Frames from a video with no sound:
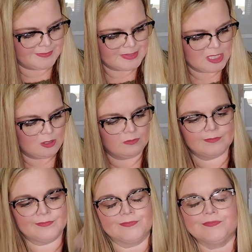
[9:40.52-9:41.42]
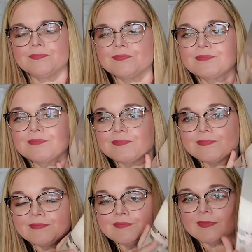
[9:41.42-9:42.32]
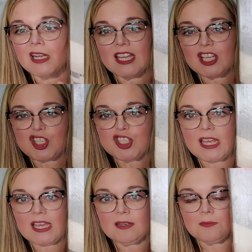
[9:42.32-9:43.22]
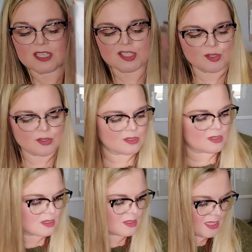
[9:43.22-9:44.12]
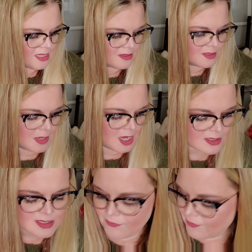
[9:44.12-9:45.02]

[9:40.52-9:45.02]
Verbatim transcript: So KitchenAid mixer in the box